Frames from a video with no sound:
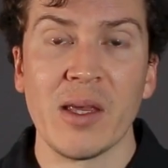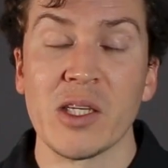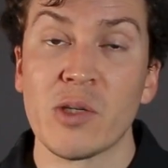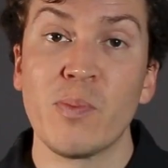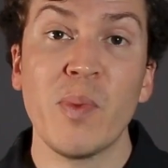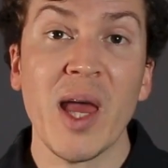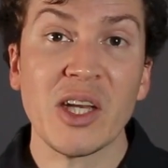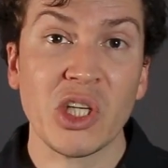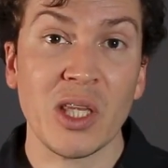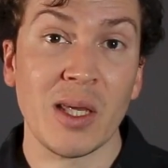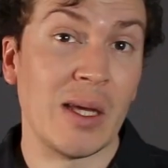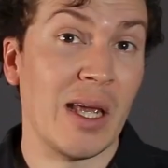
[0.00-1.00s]

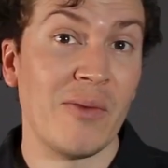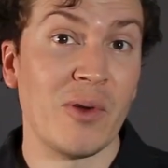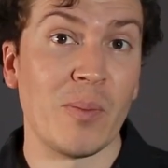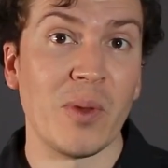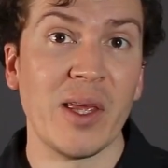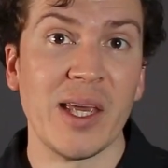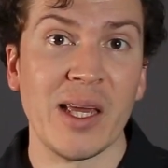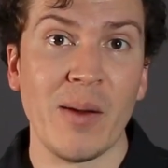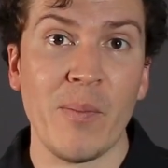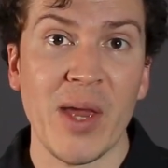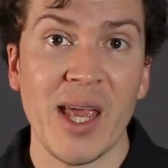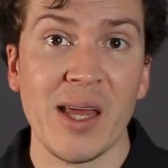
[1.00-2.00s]
especially if you're playing in
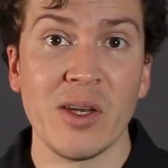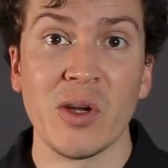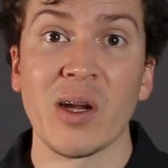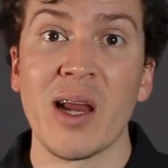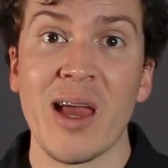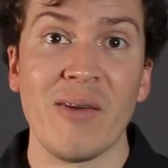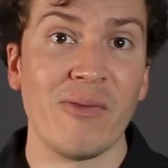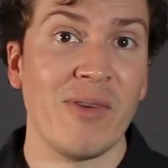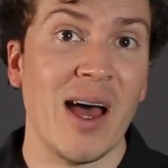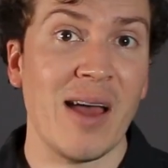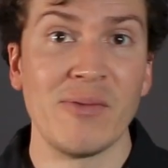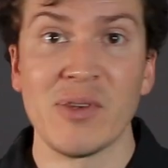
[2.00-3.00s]
a band. You're going to have
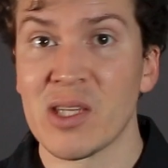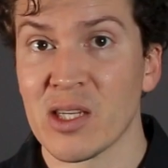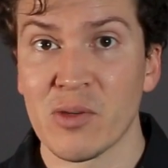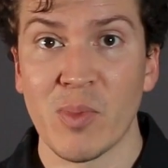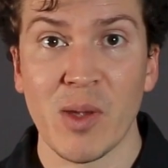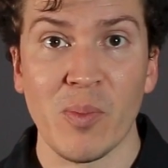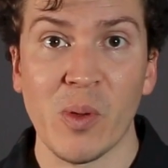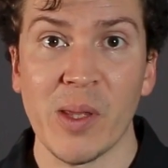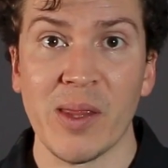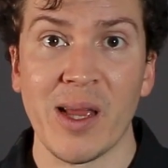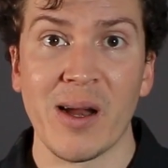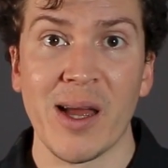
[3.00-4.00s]
five, six people
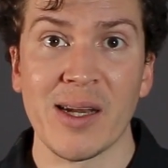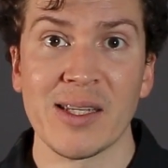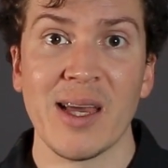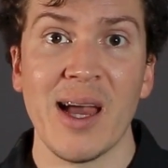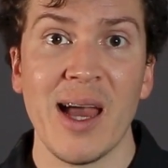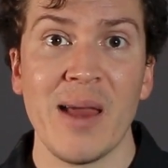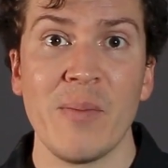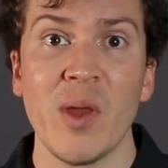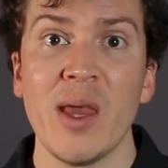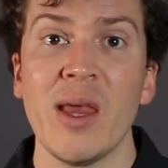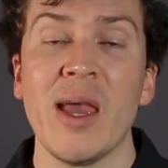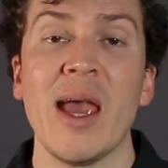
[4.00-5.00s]
in there at a time,
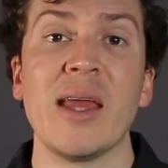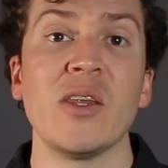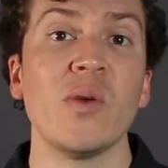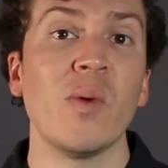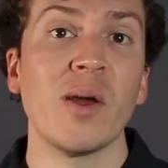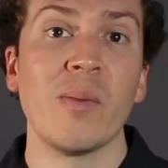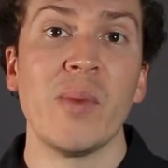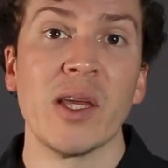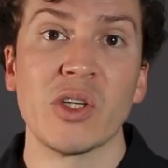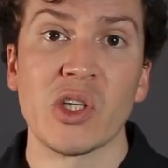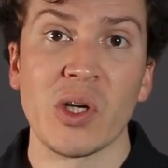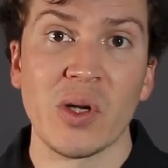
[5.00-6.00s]
and you want to
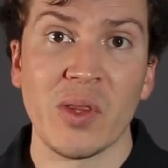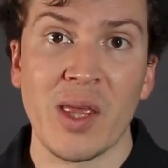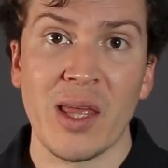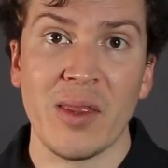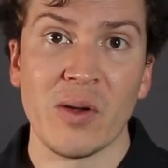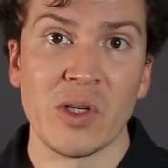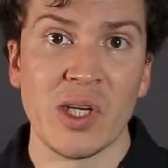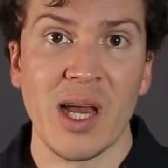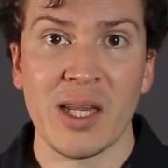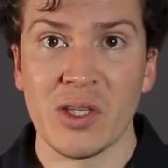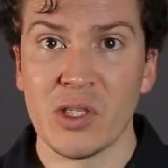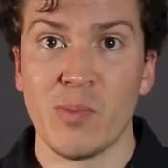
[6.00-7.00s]
make sure that there's
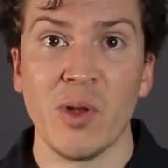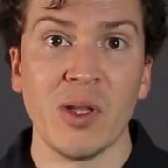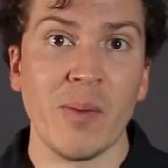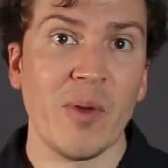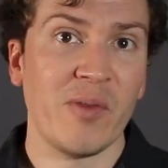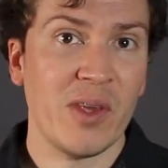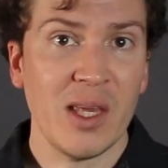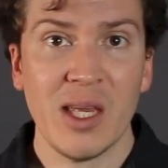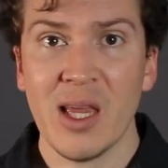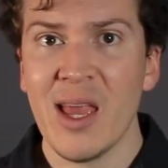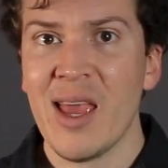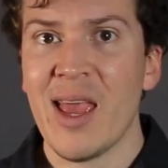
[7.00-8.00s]
not this buildup of
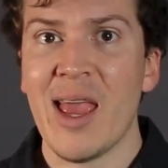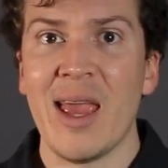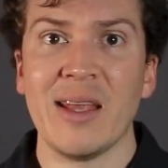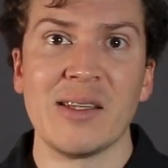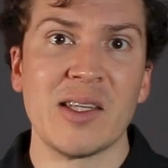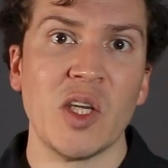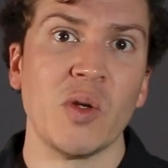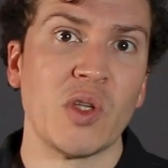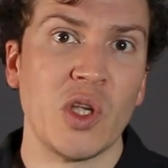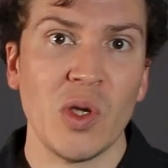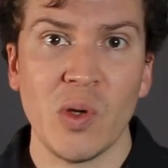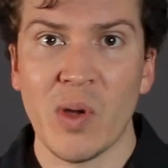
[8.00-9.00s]
heat and
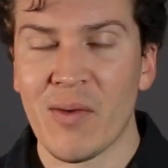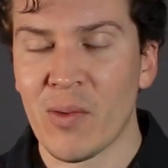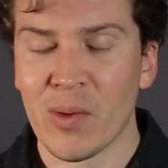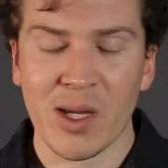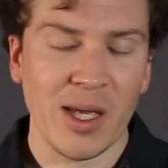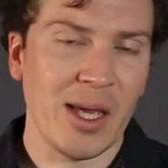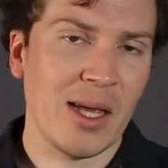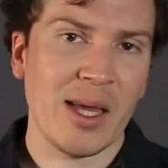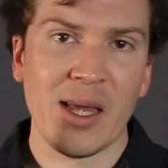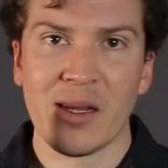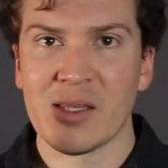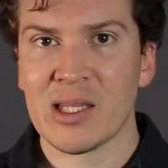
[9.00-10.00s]
CO2. Everyone could get
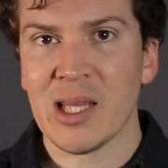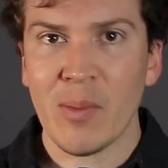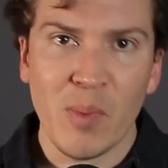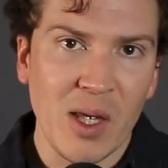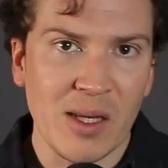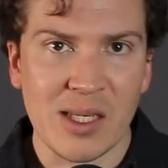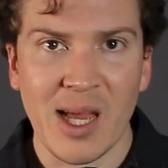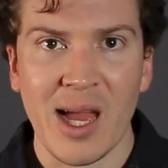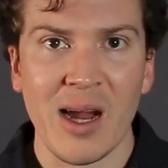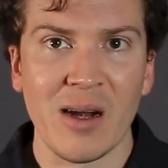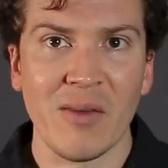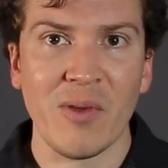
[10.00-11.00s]
kind of sleepy and
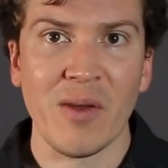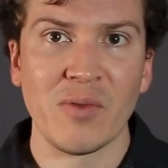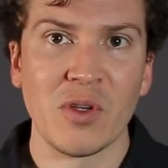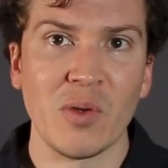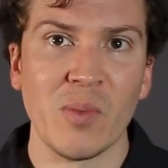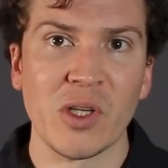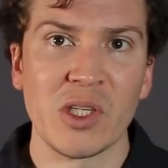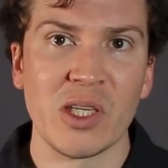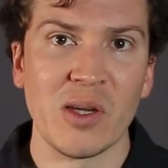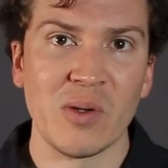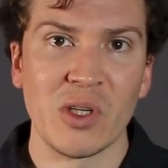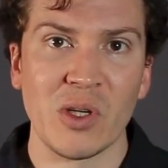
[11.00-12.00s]
tired if you have too much
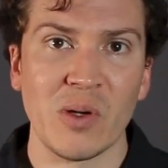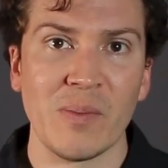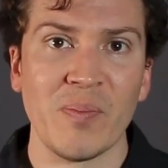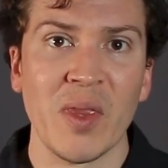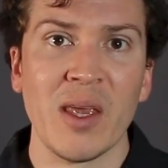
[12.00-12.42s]
CO2.